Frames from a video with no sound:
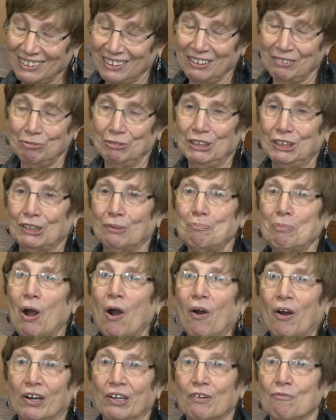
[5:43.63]
It was a
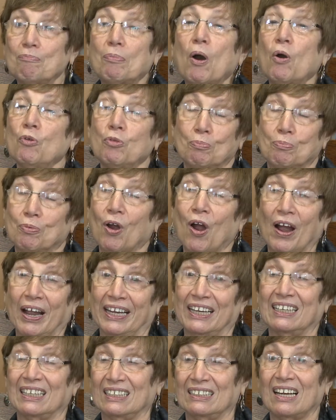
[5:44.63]
part of both
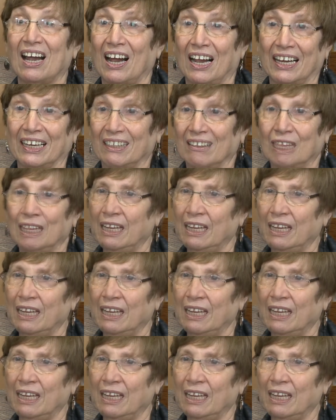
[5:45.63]
Brian and I.